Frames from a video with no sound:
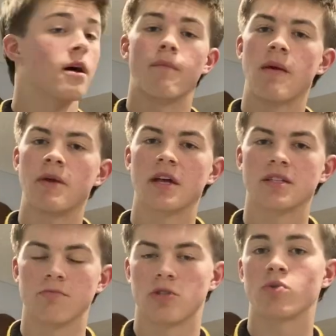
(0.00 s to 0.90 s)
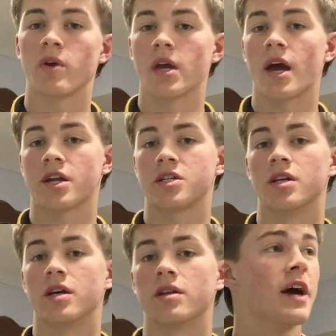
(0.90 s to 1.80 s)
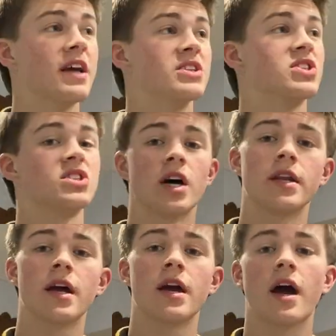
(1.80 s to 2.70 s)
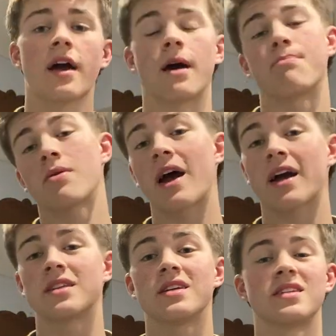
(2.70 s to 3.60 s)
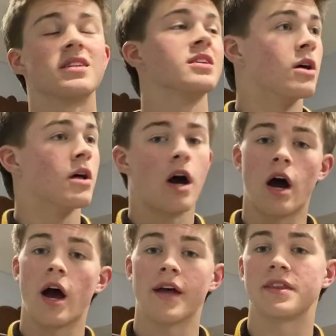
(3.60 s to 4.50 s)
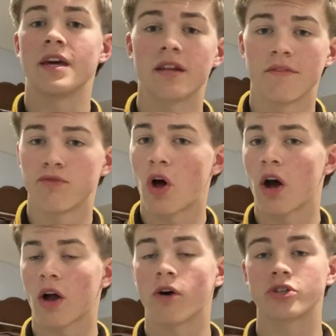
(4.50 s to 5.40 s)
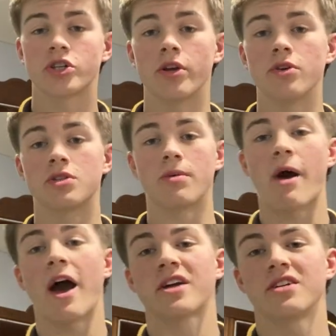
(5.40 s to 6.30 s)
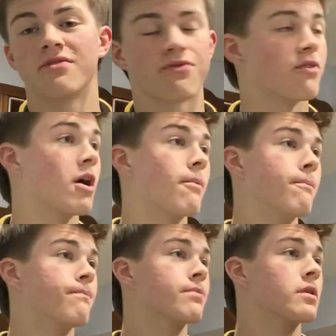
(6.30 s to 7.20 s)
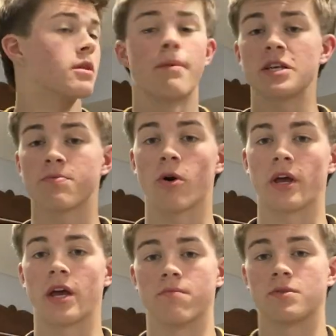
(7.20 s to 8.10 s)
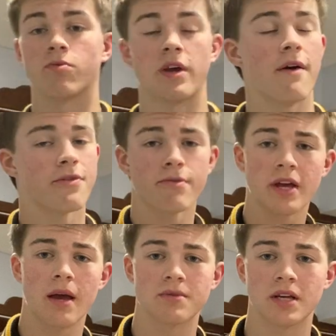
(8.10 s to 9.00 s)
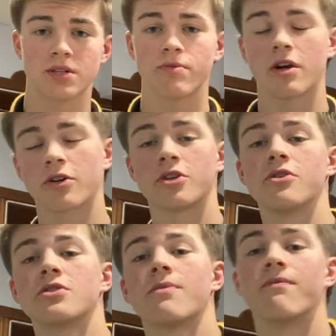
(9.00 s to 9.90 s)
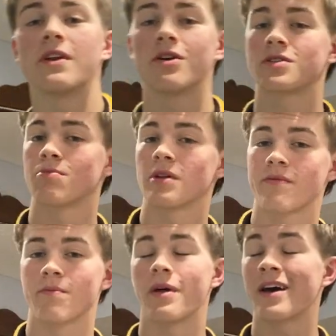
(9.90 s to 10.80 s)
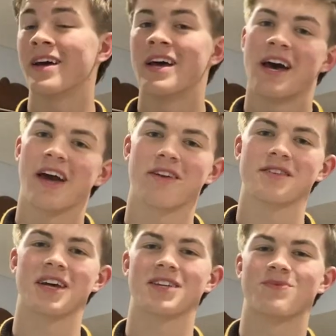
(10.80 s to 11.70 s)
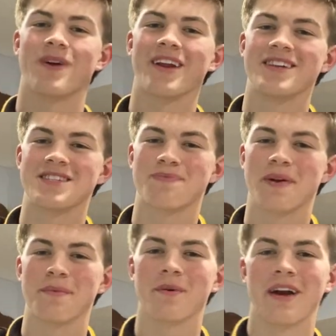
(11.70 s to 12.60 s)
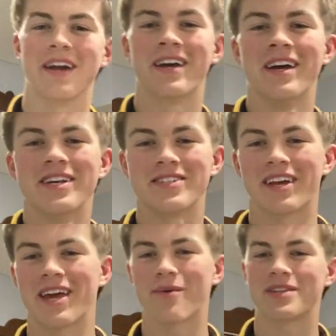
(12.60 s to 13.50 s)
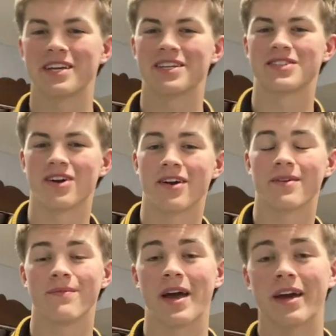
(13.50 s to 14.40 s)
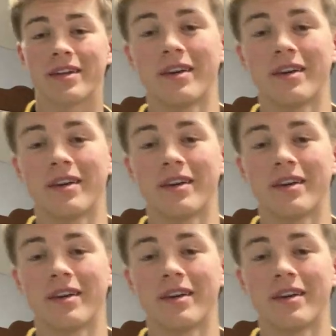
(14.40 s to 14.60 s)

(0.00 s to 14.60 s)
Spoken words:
Maybe get some swing action in. And Sunday, I got practice. At the end of the vlog, I'll show you some action from the baseball games. We have 3 games next week. I'll show you some videos, some clips from that, and it'll take us right into spring break. So I can't wait to get started. And